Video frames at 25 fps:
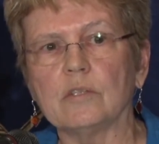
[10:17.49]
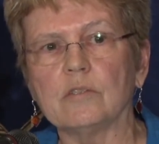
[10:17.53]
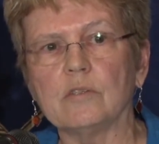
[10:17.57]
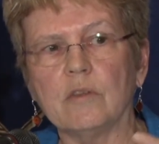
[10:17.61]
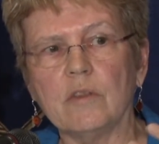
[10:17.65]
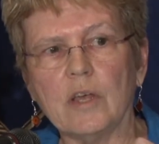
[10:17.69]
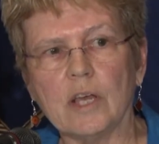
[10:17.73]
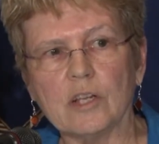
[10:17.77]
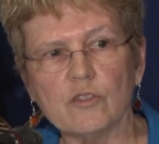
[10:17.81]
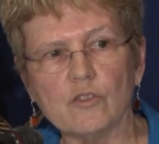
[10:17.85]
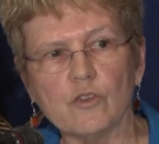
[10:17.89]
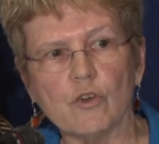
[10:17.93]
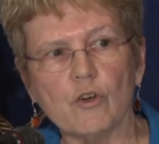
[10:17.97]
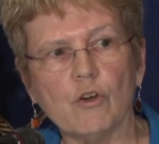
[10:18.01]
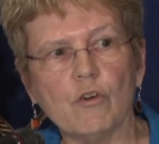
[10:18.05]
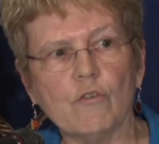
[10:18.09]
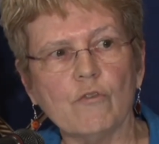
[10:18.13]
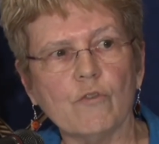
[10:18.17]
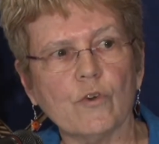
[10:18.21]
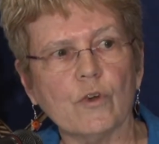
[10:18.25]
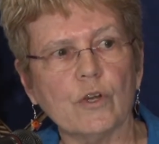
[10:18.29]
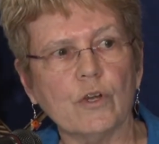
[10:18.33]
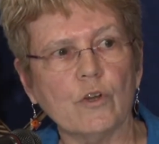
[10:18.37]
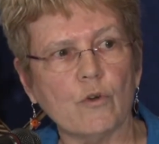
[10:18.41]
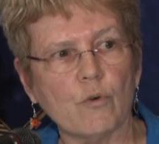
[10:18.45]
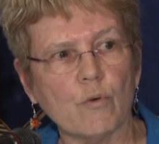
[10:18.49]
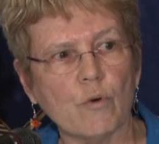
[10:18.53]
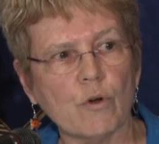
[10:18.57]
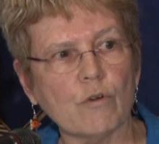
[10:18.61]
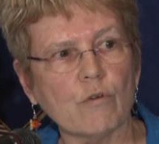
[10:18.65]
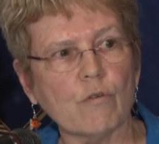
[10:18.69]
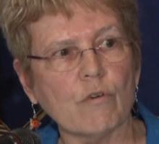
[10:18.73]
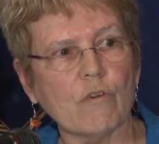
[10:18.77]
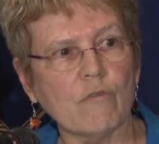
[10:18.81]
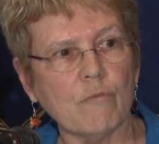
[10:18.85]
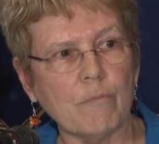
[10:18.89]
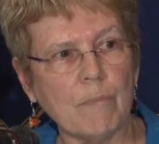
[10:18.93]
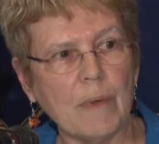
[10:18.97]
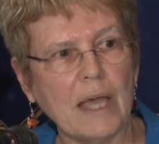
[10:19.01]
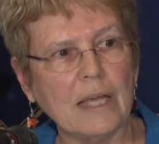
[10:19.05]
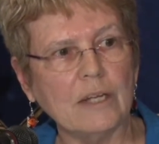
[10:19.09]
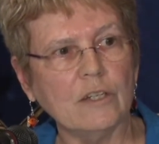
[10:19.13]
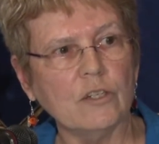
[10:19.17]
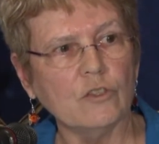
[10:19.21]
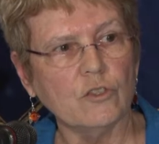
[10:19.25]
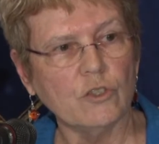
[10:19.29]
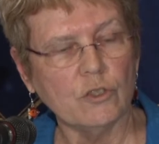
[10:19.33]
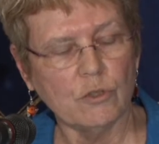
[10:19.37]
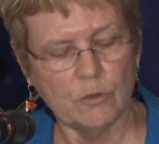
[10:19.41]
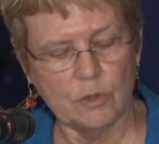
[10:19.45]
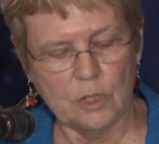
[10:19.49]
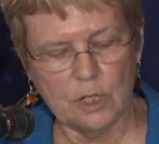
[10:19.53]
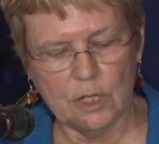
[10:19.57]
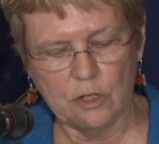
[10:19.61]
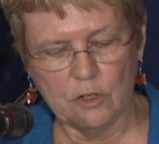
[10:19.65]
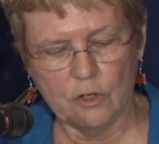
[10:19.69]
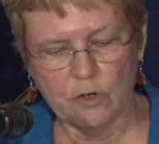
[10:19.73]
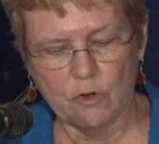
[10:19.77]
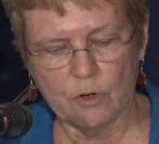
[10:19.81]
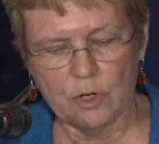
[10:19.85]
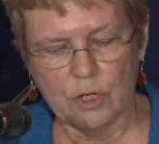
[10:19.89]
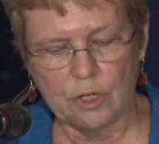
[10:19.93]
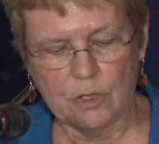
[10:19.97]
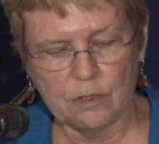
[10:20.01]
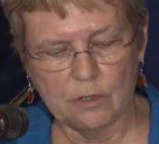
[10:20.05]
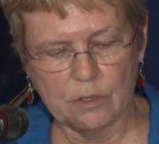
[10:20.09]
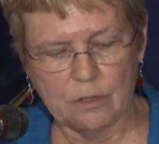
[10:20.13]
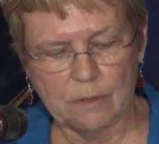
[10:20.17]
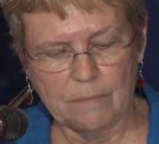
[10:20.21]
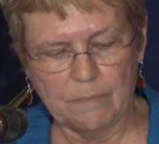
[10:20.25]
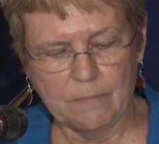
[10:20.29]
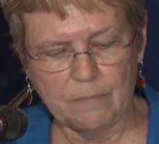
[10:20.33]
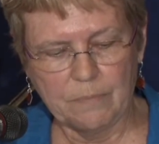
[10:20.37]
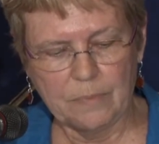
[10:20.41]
so that's over an order of magnitude increase.